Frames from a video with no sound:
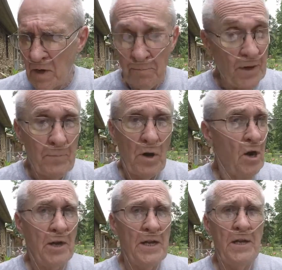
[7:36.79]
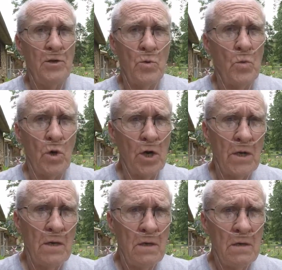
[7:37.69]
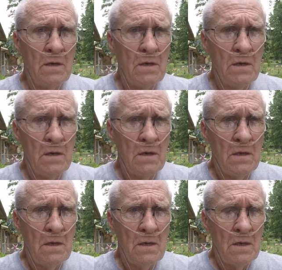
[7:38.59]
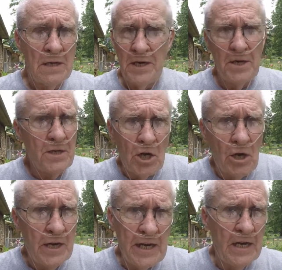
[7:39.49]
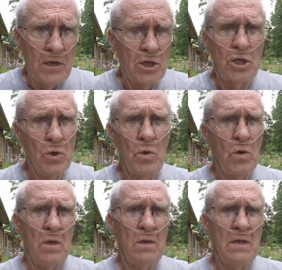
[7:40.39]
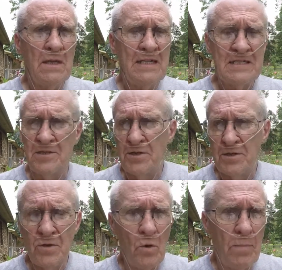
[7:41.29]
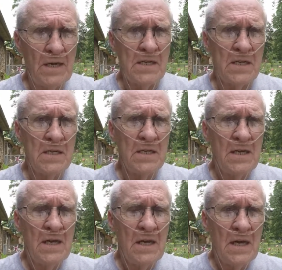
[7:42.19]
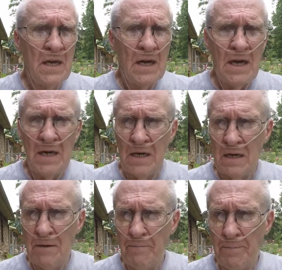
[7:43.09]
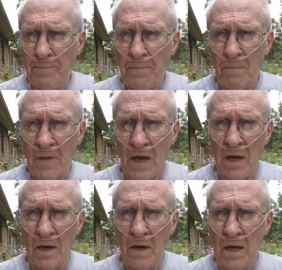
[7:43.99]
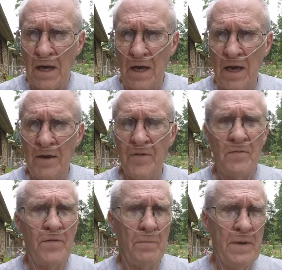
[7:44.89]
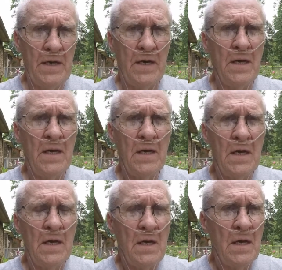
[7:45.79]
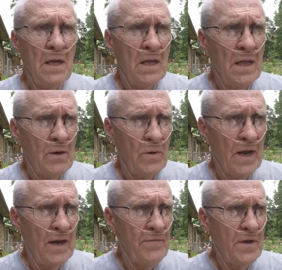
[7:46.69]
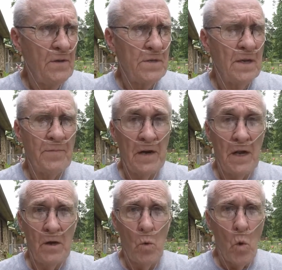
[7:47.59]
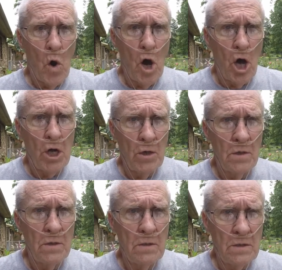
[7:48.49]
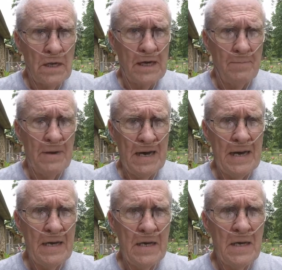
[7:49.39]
people aren't getting to work, kids aren't getting to school because there's no buses, and heaven forbid they would have to do something like walk or take a bike.